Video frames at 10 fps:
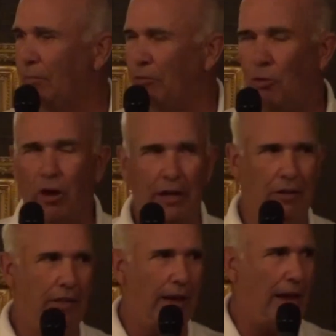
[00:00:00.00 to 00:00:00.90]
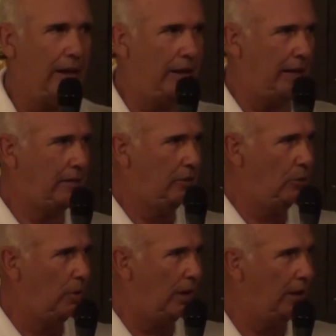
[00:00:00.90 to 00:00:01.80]
before I do that, I'd like
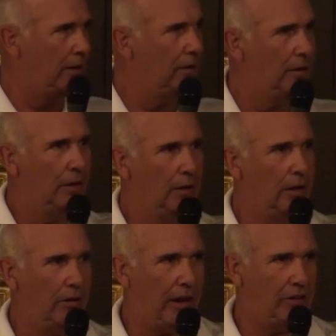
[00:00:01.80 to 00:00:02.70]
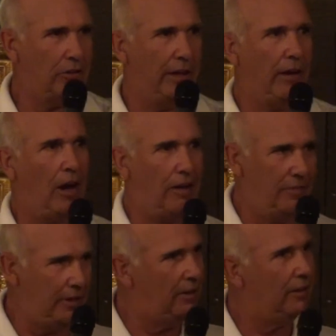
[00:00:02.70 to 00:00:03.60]
to congratulate
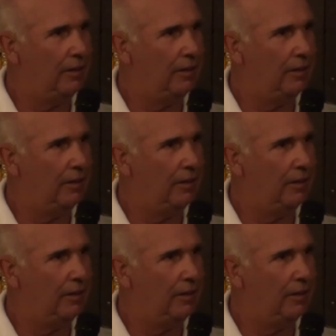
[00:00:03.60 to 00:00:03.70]
Javi.